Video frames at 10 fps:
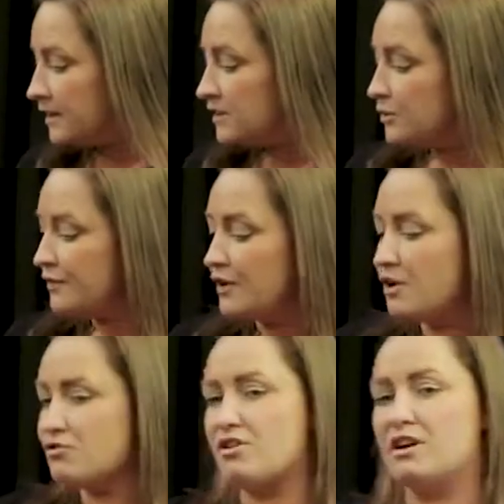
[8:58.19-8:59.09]
So if a
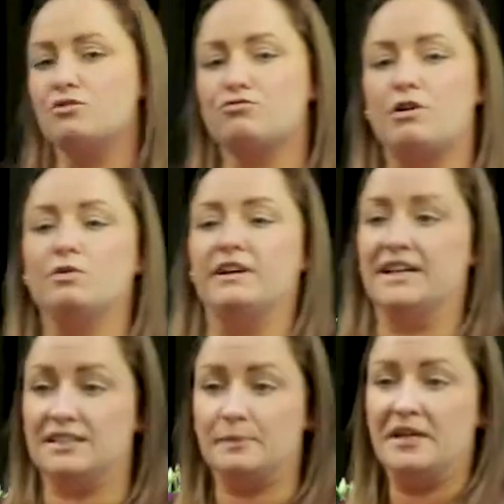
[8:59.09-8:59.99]
contract goes rolling
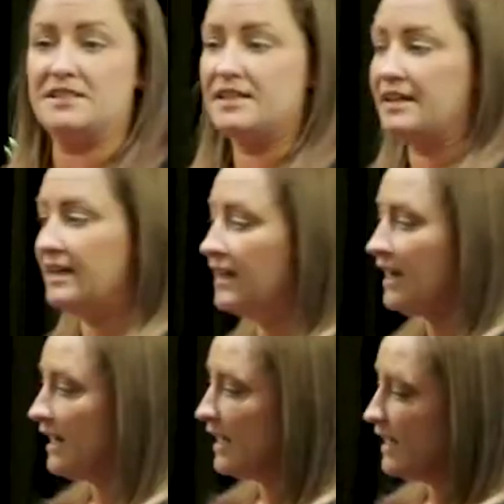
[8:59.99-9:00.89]
SPT
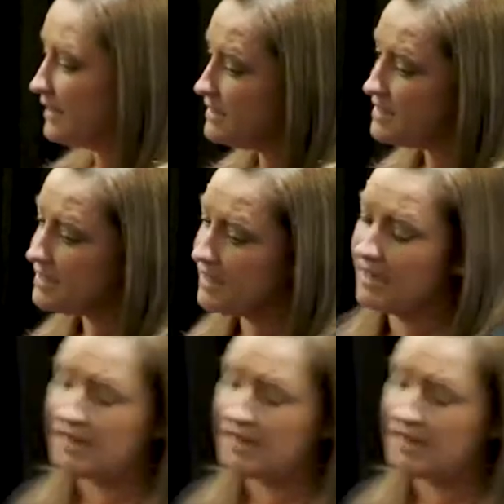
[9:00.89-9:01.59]
and